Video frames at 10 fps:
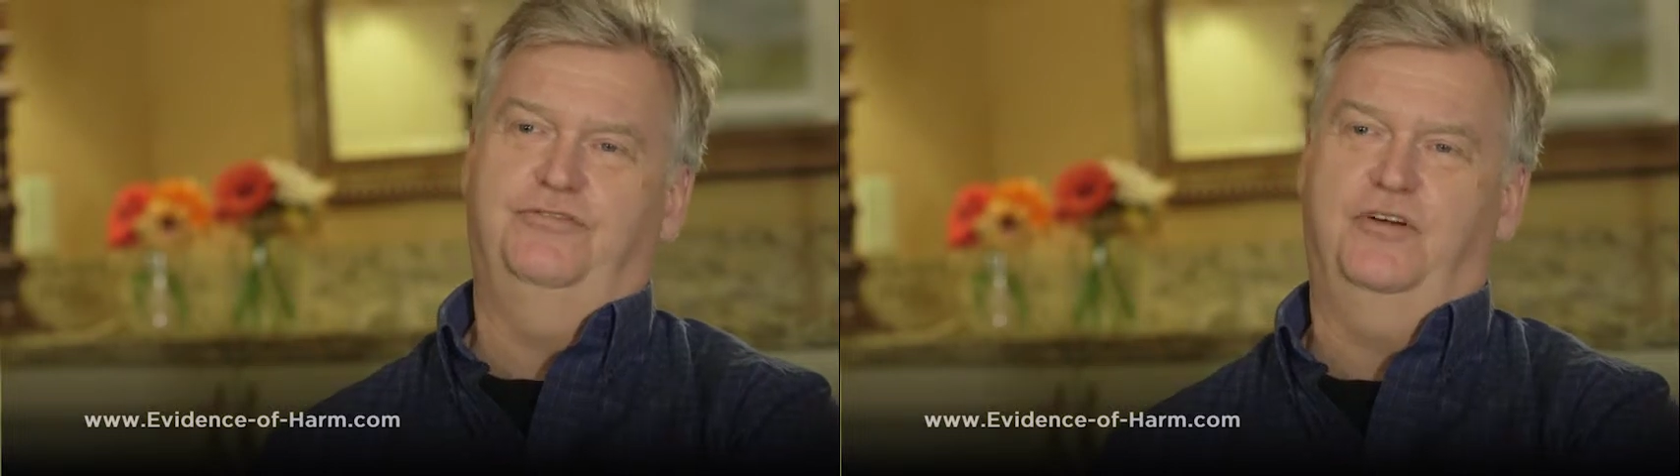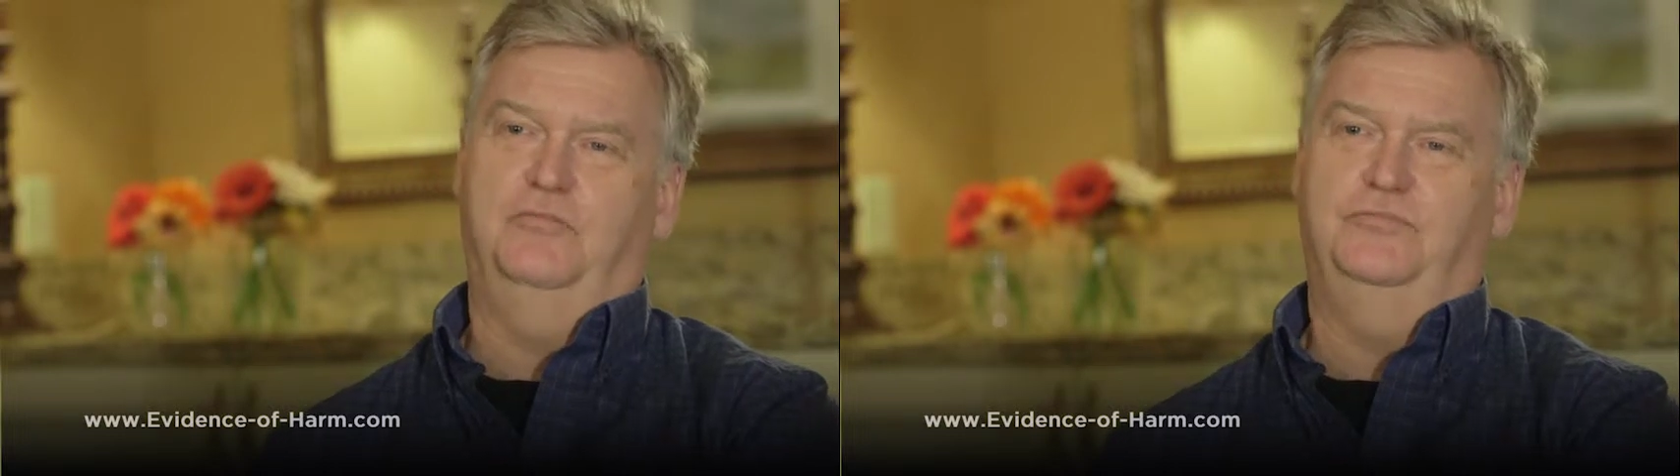
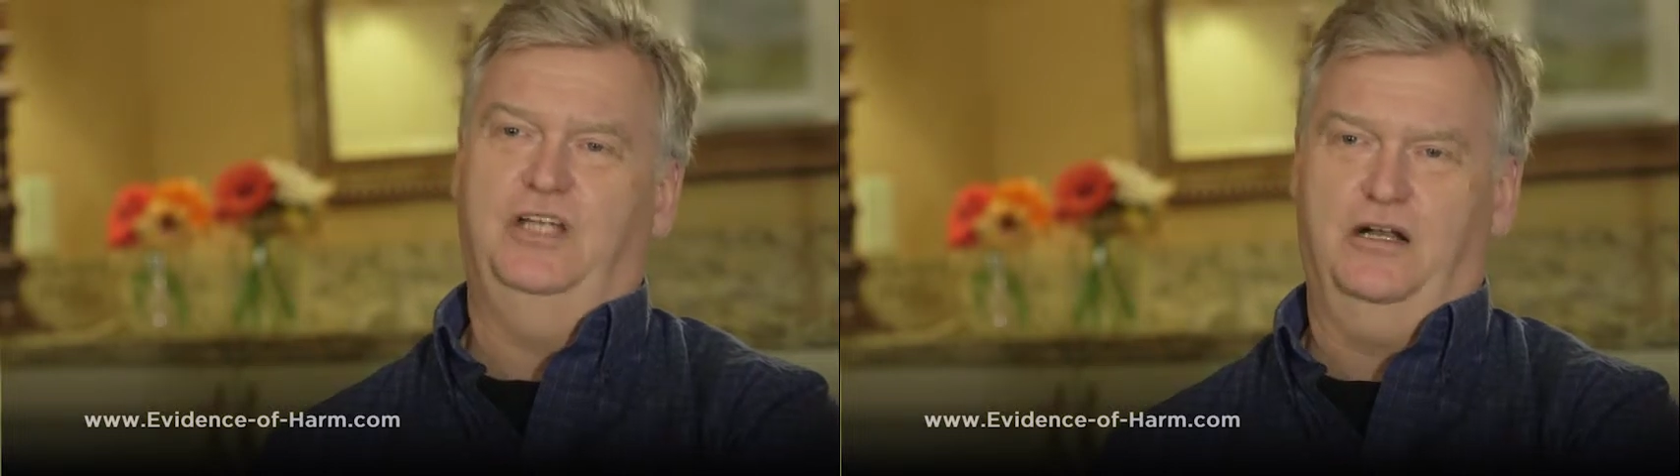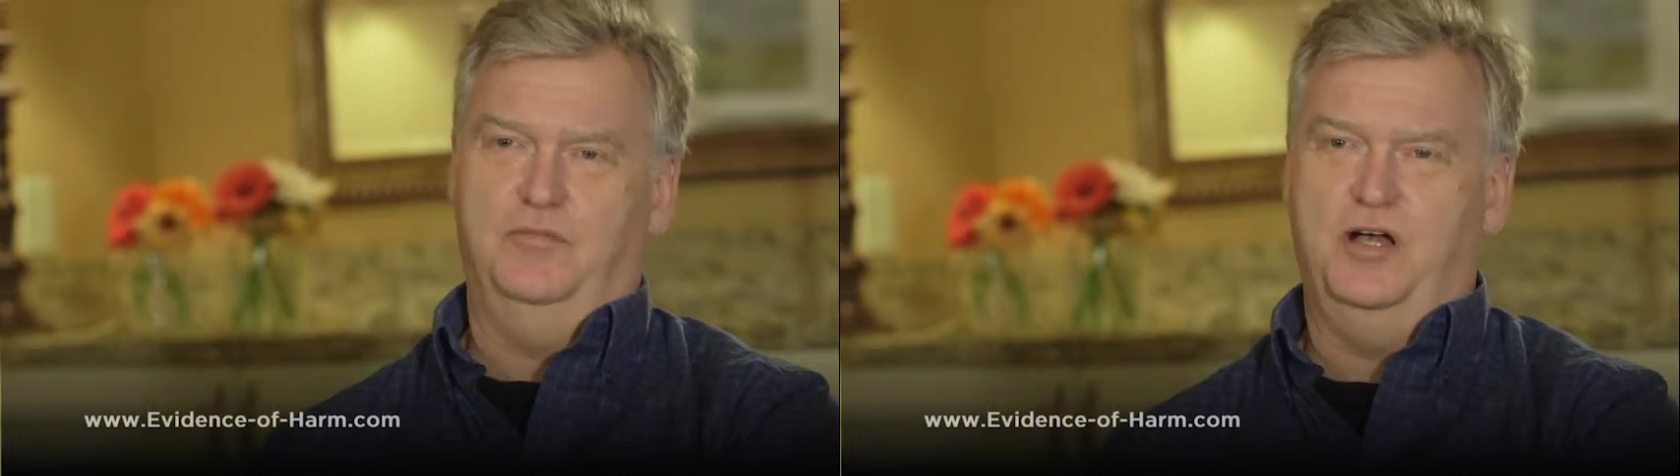from
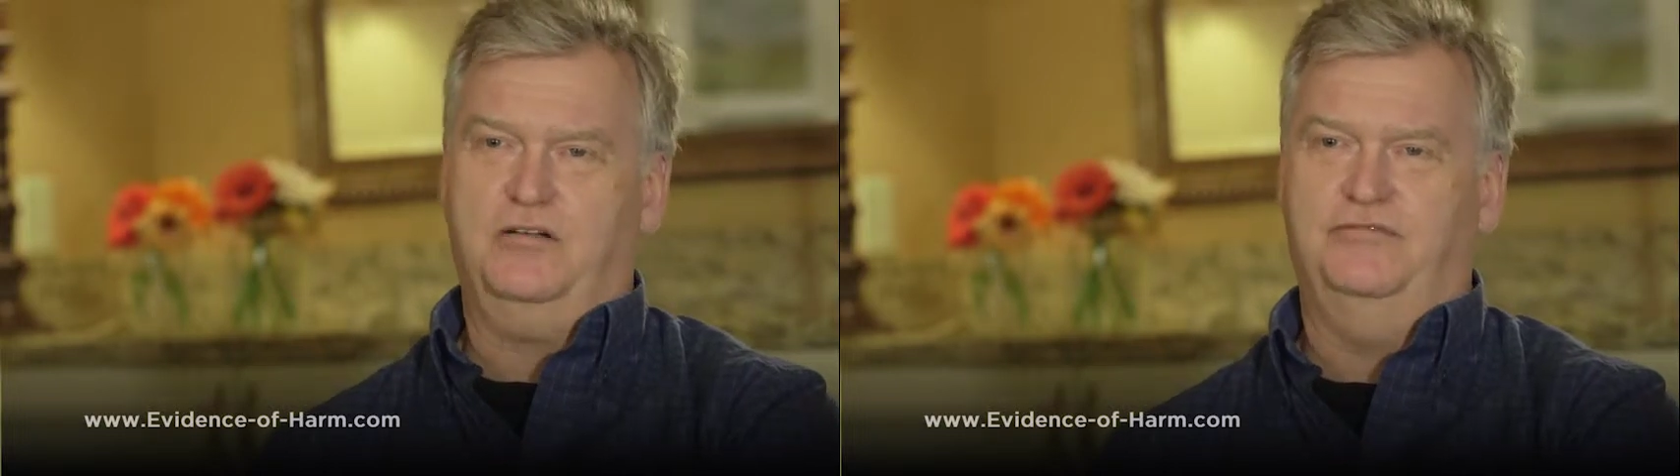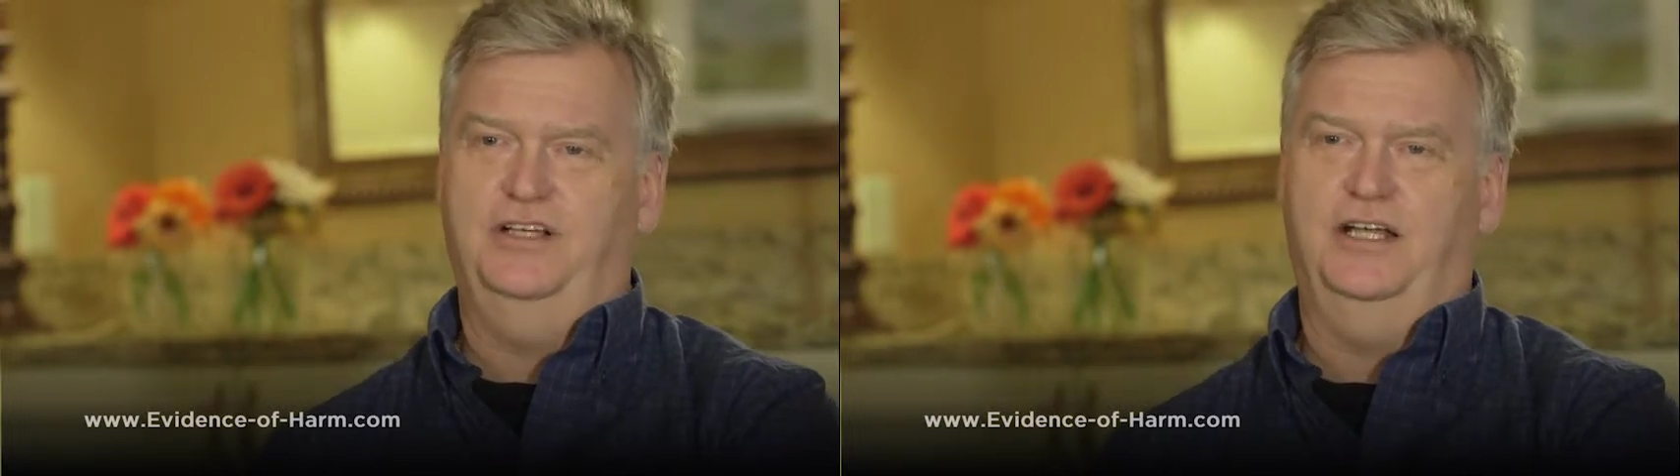dental
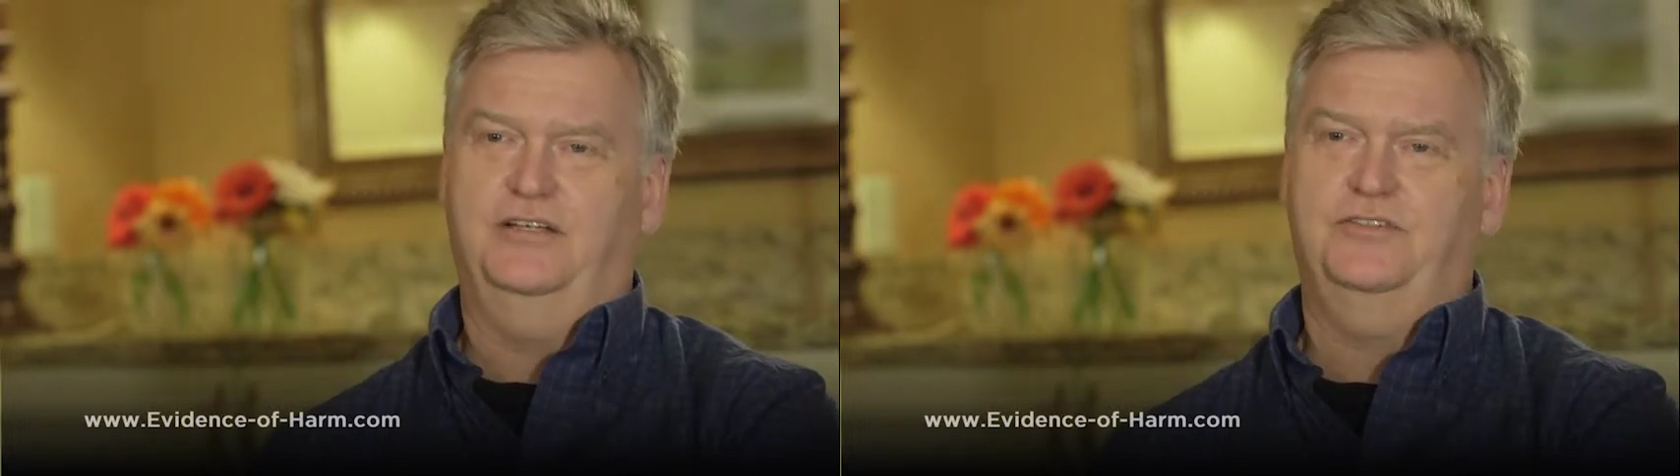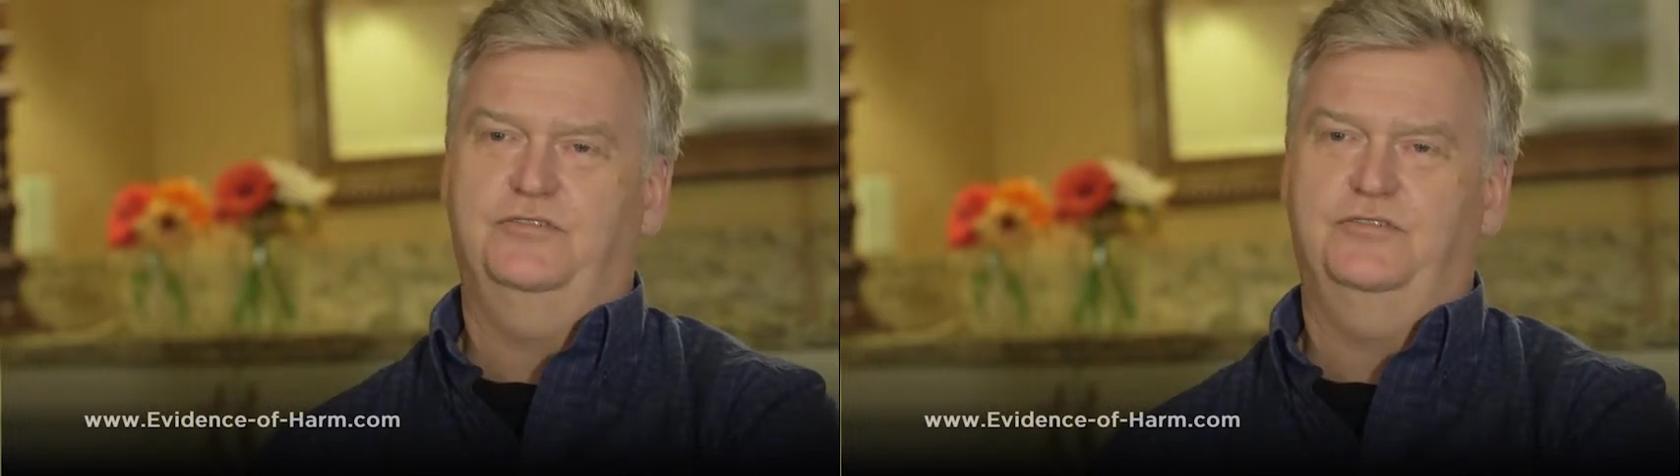amalgam fillings.